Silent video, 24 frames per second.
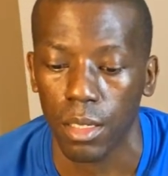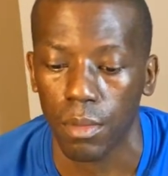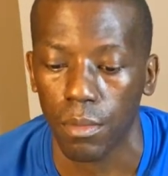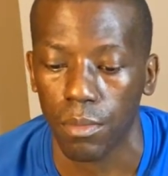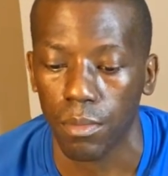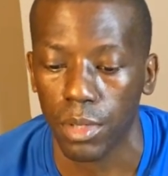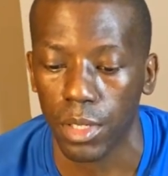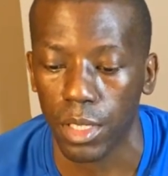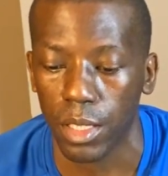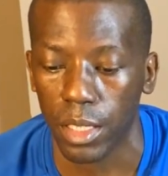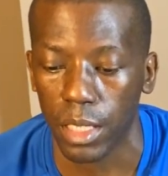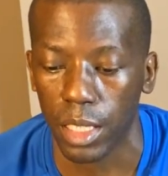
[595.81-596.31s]

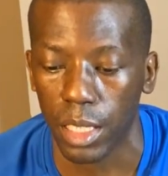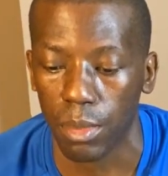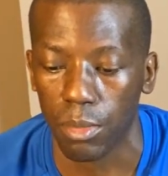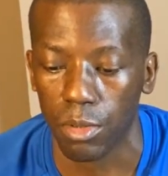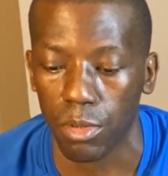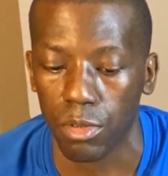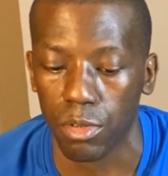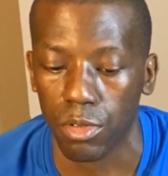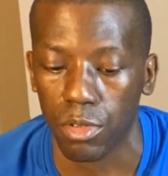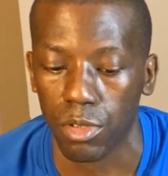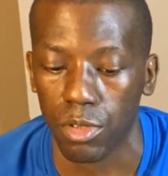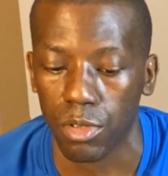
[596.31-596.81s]
being able
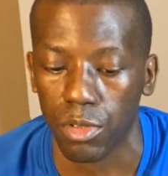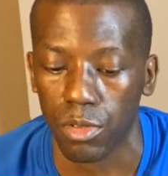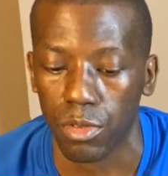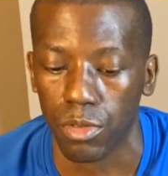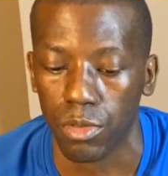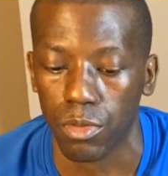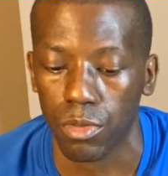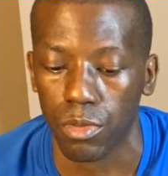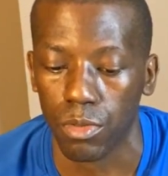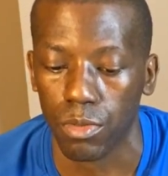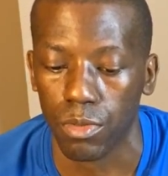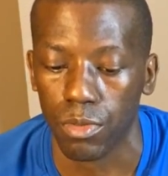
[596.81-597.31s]

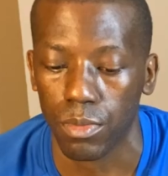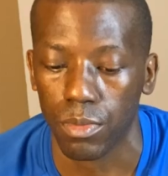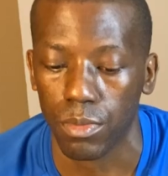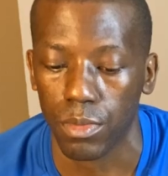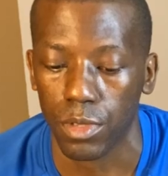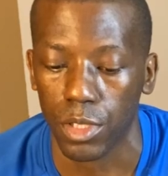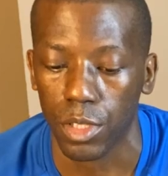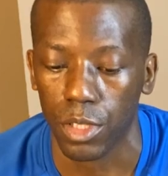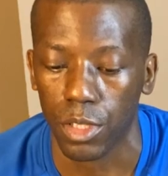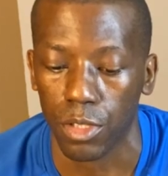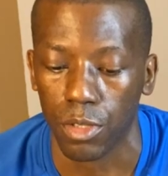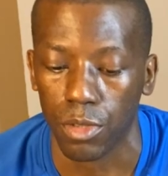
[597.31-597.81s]
to
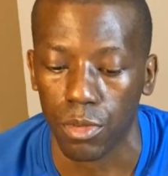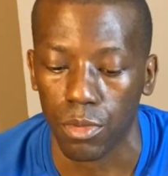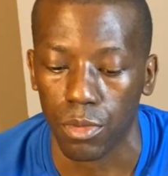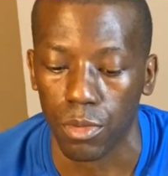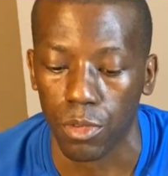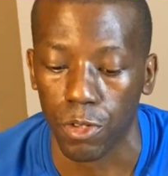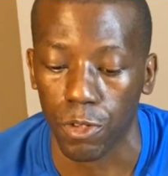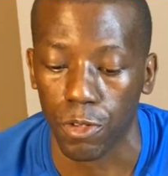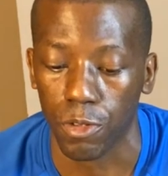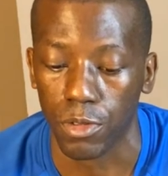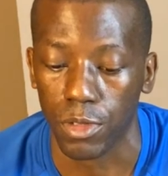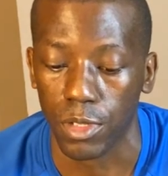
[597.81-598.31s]

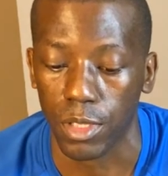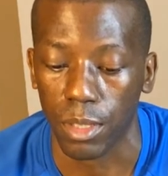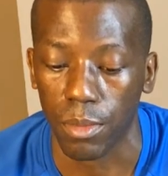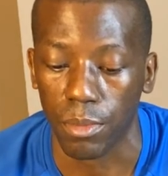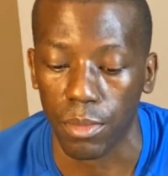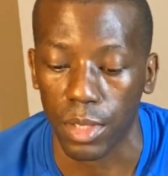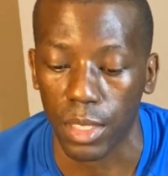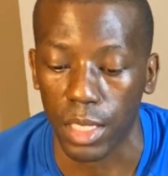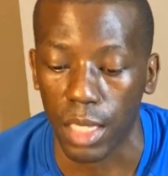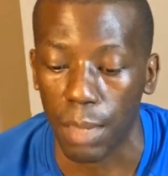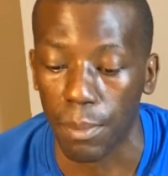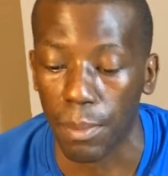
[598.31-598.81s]
learn
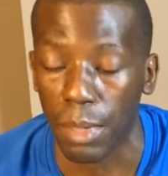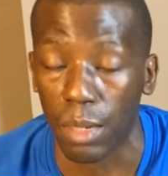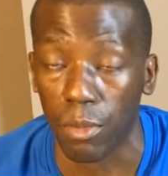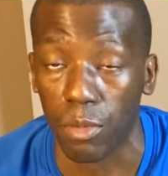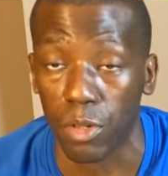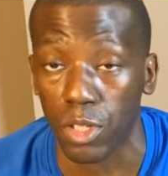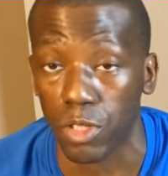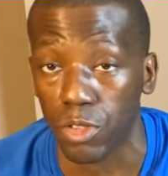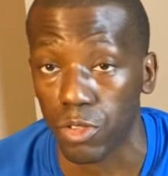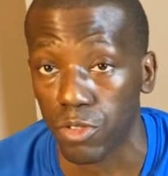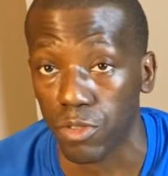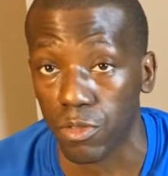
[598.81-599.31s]
something I might want
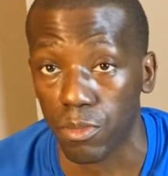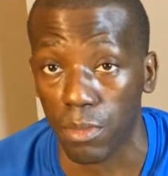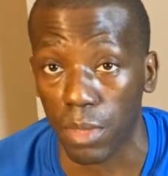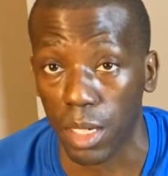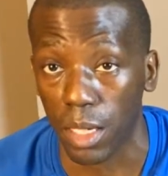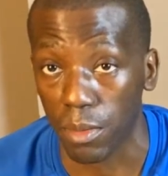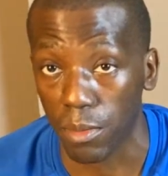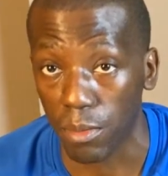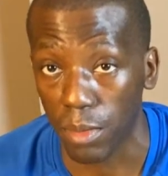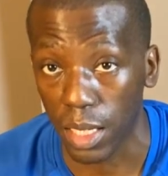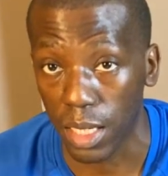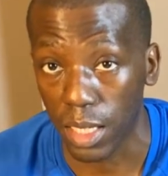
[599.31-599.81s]
to use for
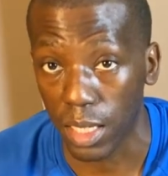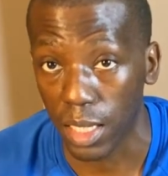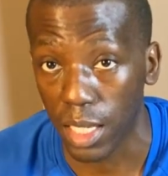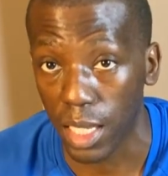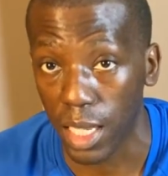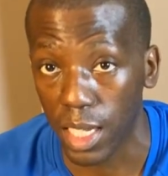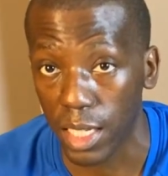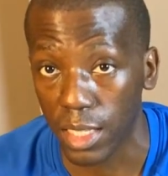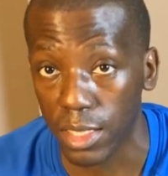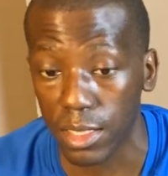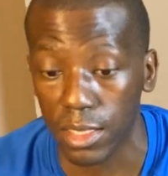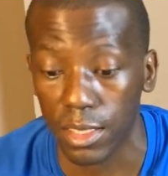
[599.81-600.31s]
my
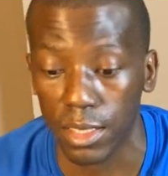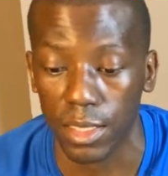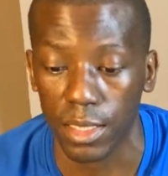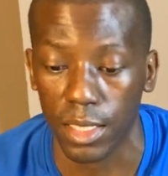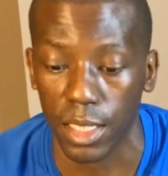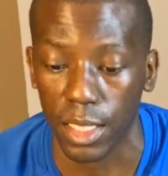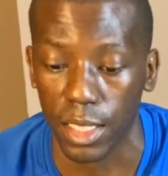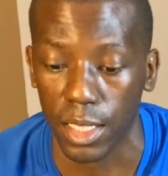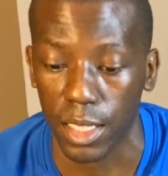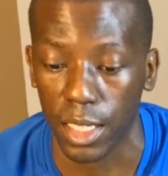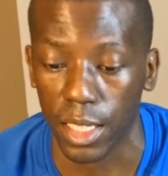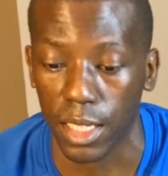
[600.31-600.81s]
classes,
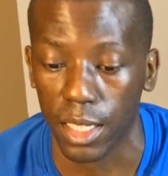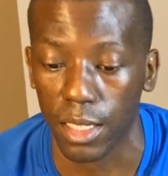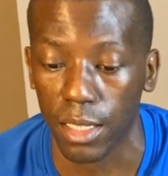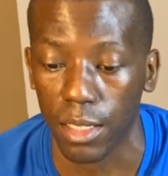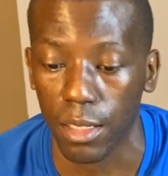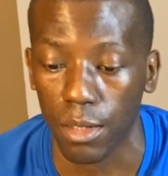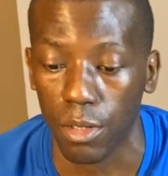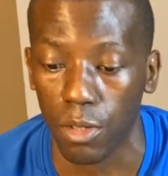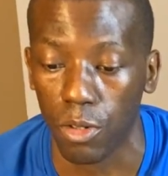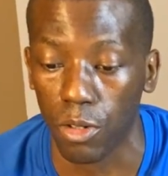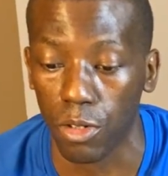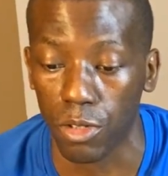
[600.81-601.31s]
and then
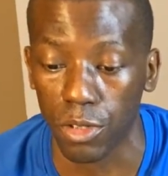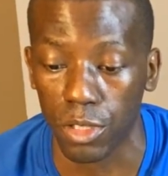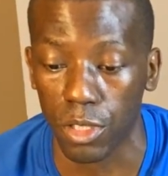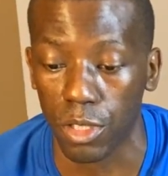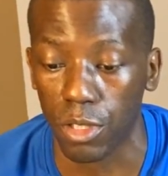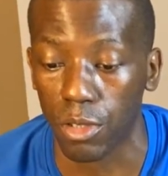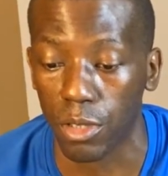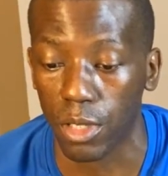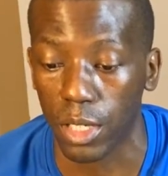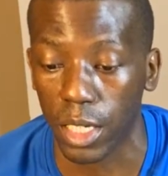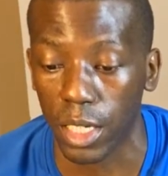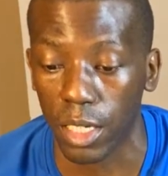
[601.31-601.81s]
also
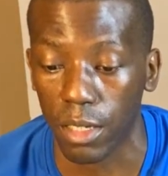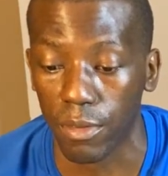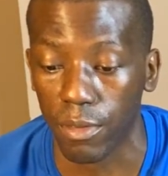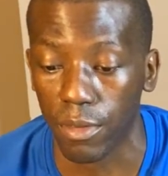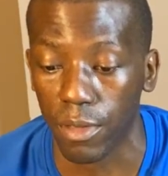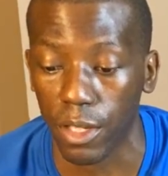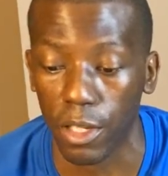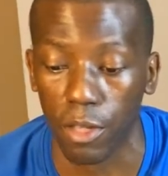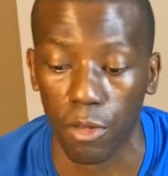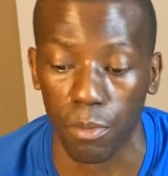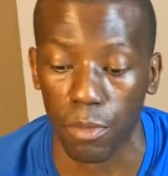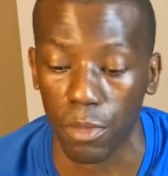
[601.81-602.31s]
to kind of
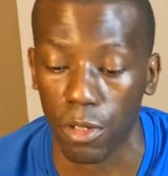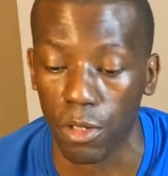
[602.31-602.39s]
help me